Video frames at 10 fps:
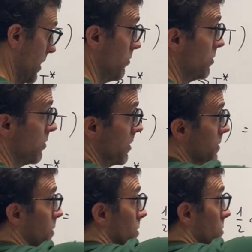that would
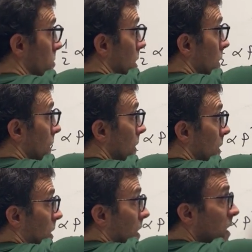correspond to
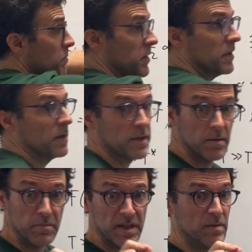keeping the
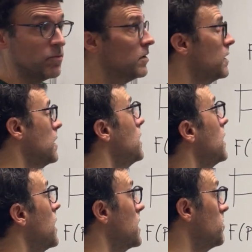minimum
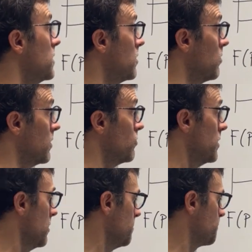at P equal to
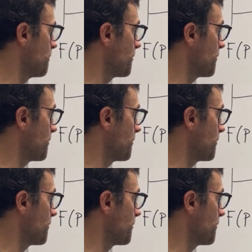0.